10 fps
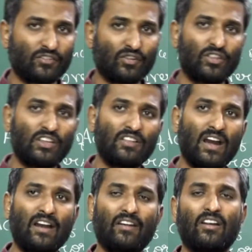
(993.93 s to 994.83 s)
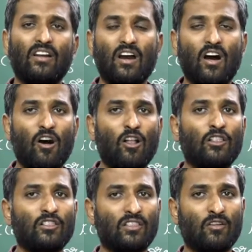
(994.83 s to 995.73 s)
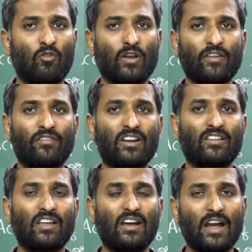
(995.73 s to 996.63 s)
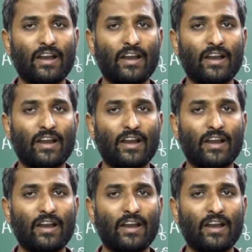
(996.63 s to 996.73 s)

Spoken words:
So these are all whatever the